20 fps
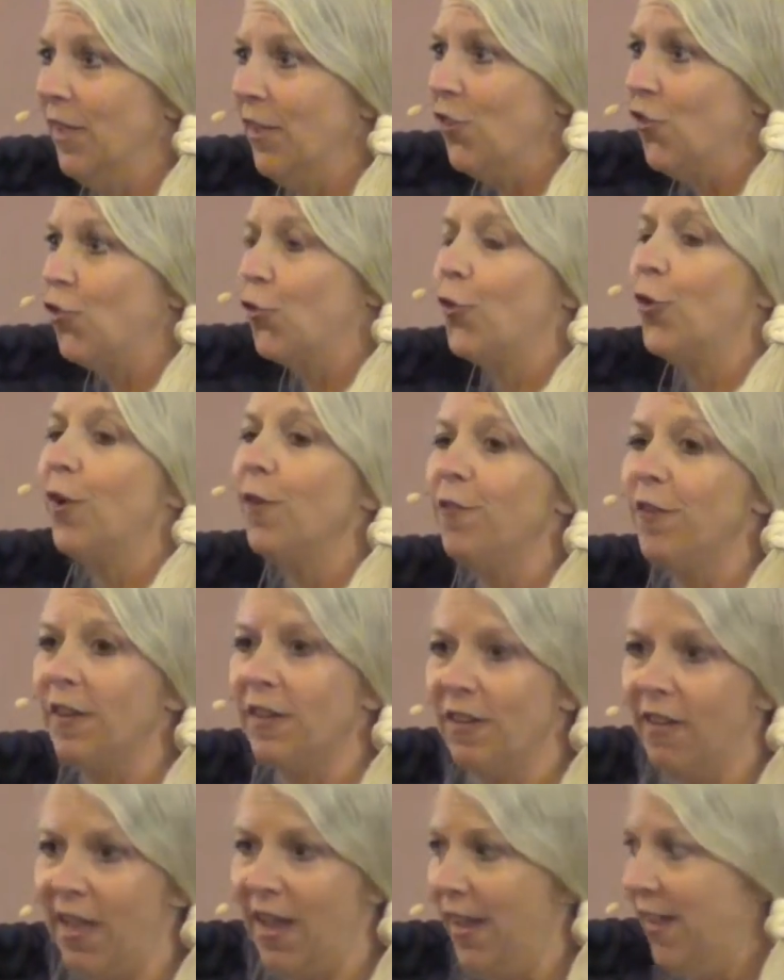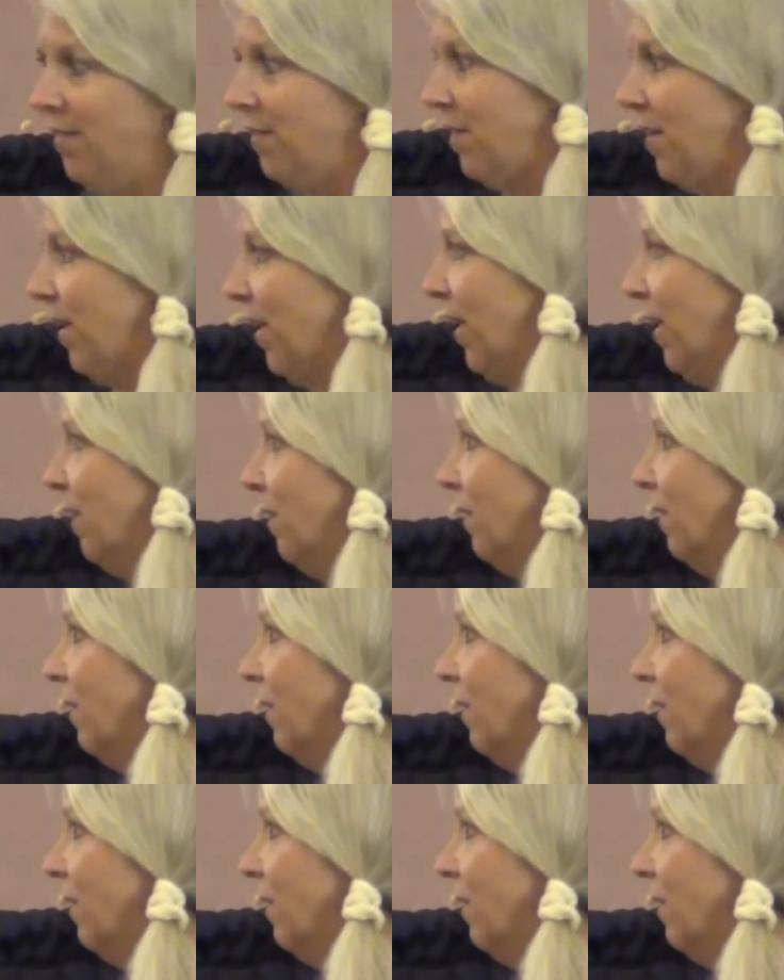It's trivializing it.